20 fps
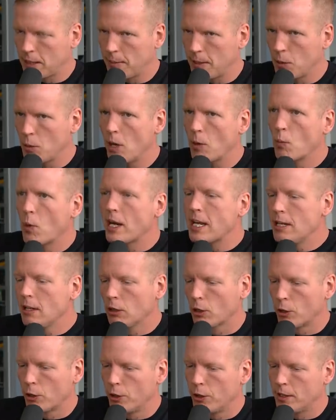I mean, what he
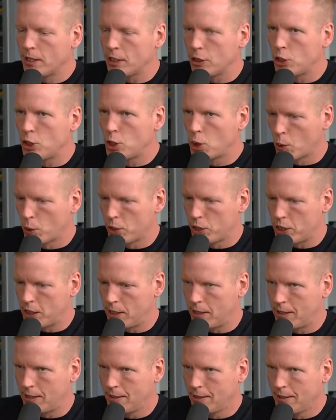learned at
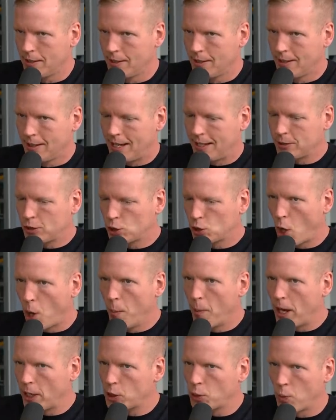Georgia is so
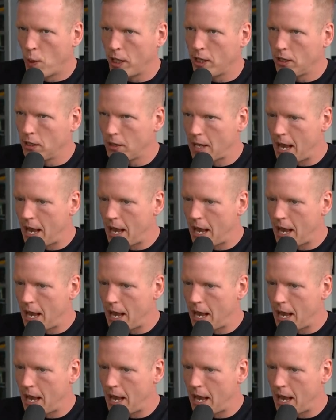much what he'll